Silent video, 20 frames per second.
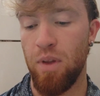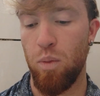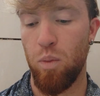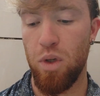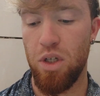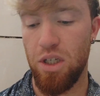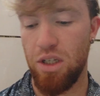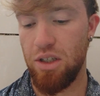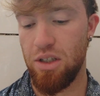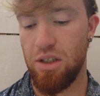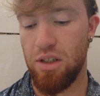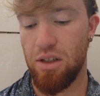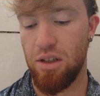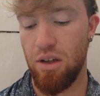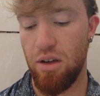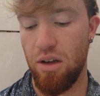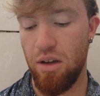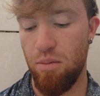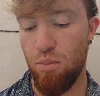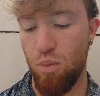Which is
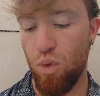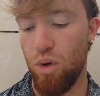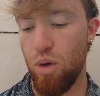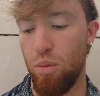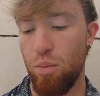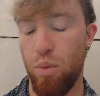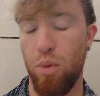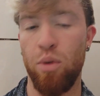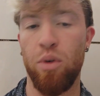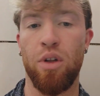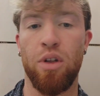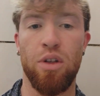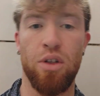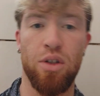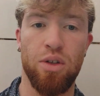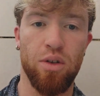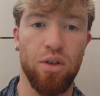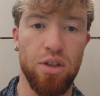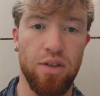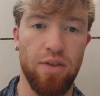a more abundant
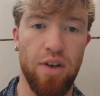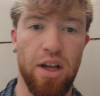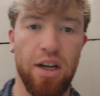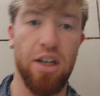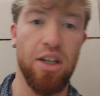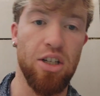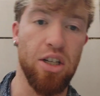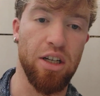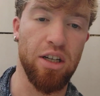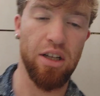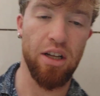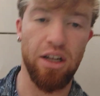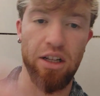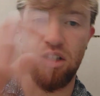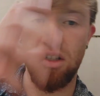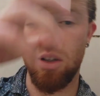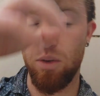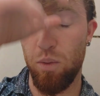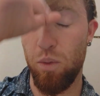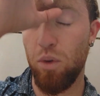source of energy?
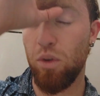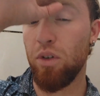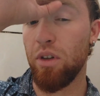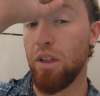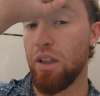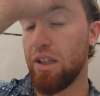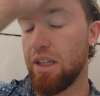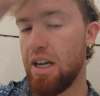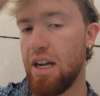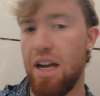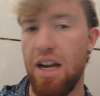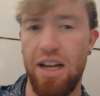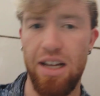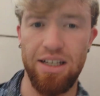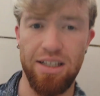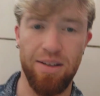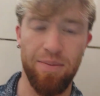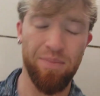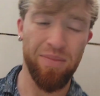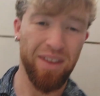It's the one that
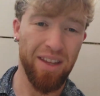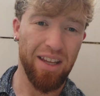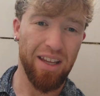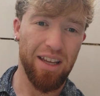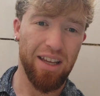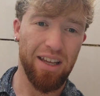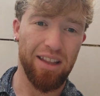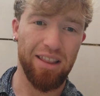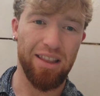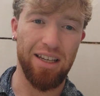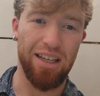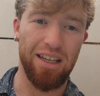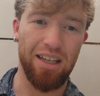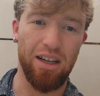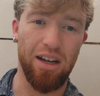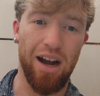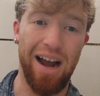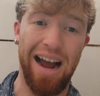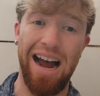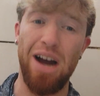has
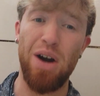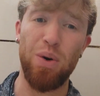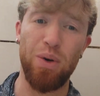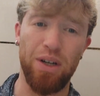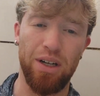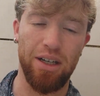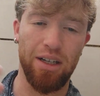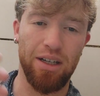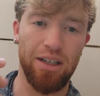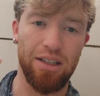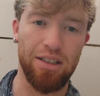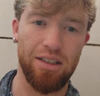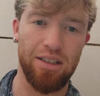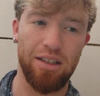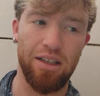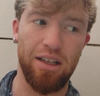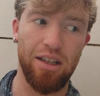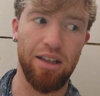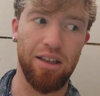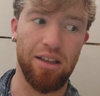the
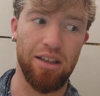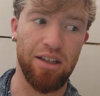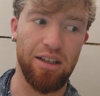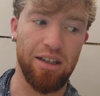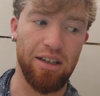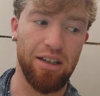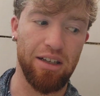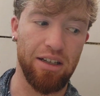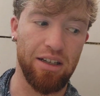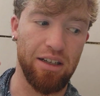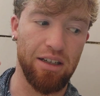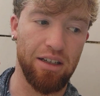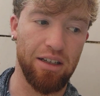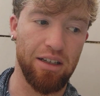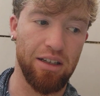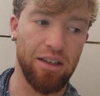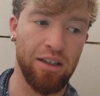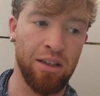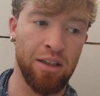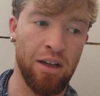the
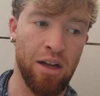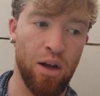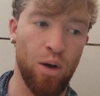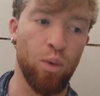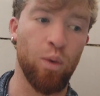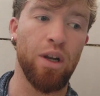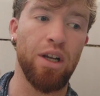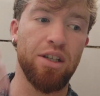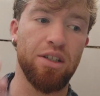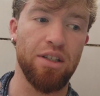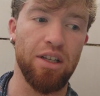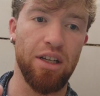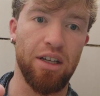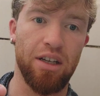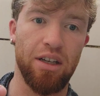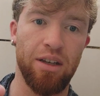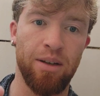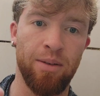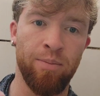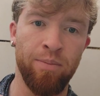
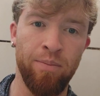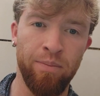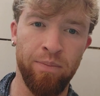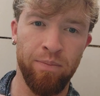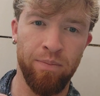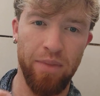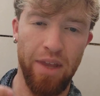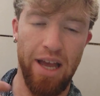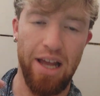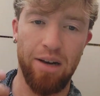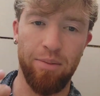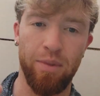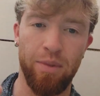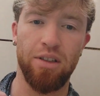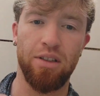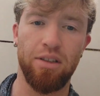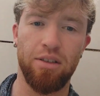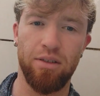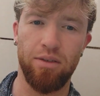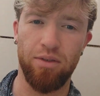holistic
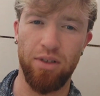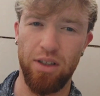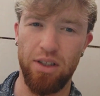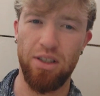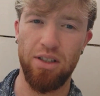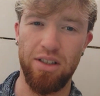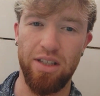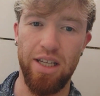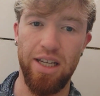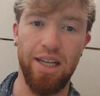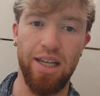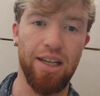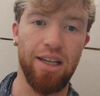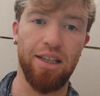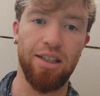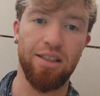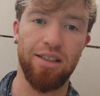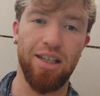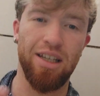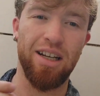element versus the
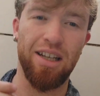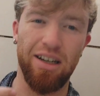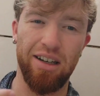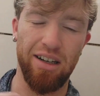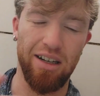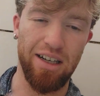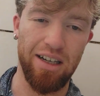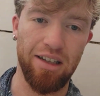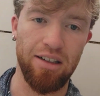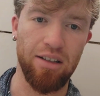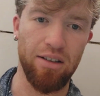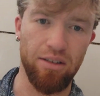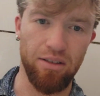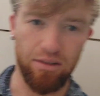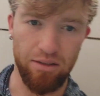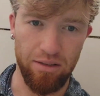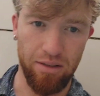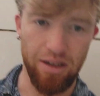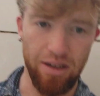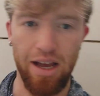singular ego
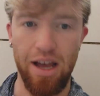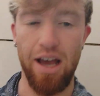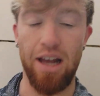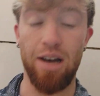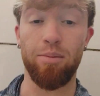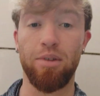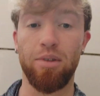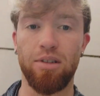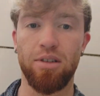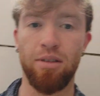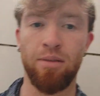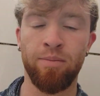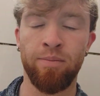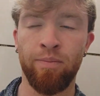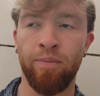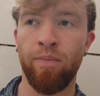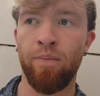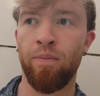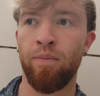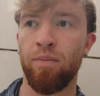element.
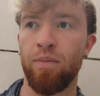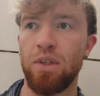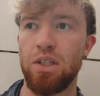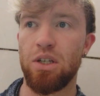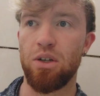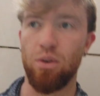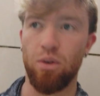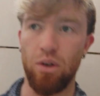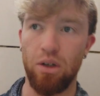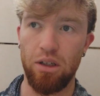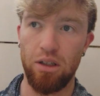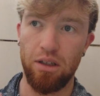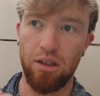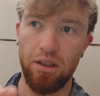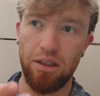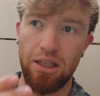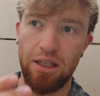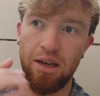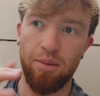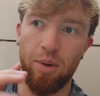So
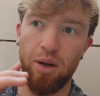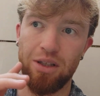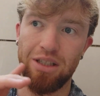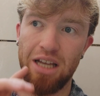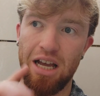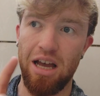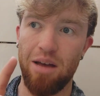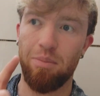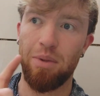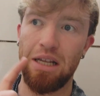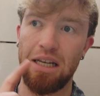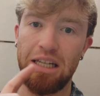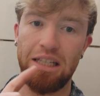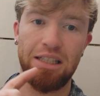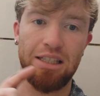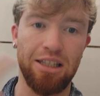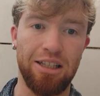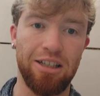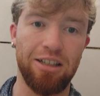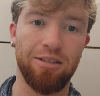think about tapping
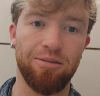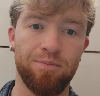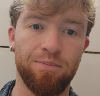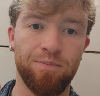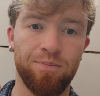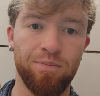into that